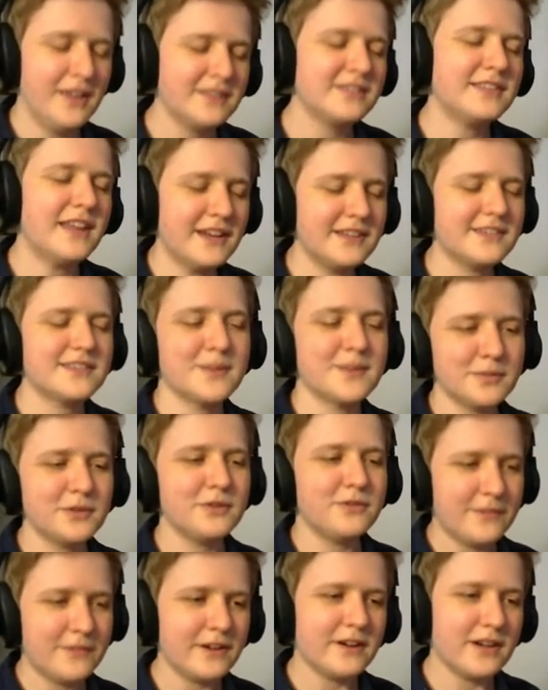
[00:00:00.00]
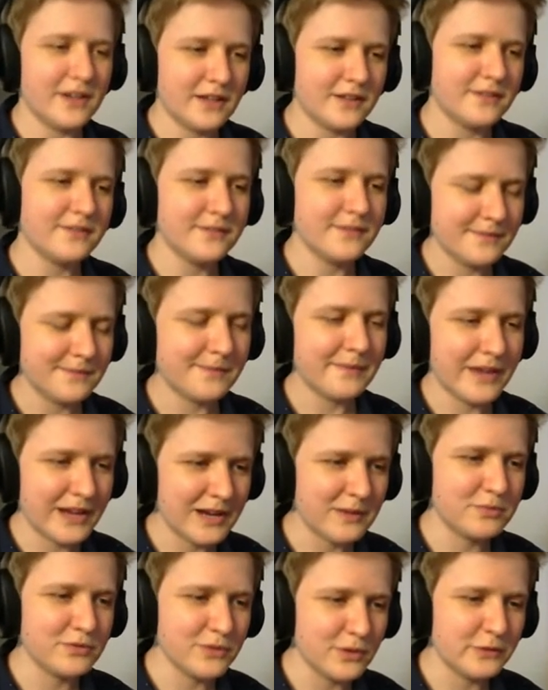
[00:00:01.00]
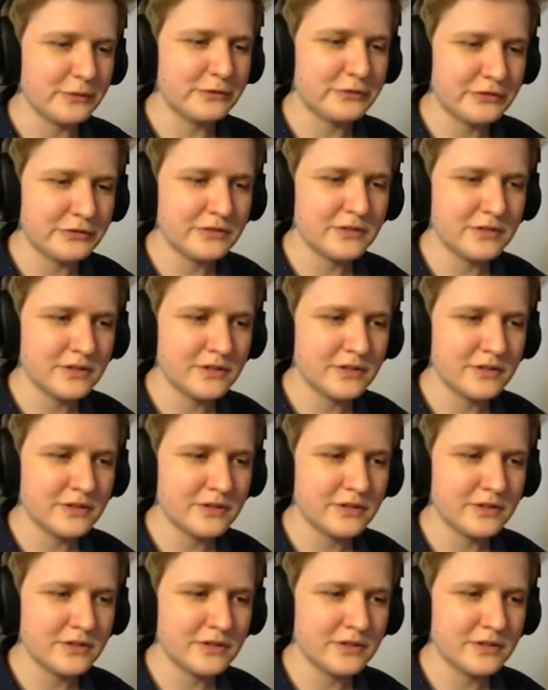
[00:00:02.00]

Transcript: that is the blue fairy. I approve.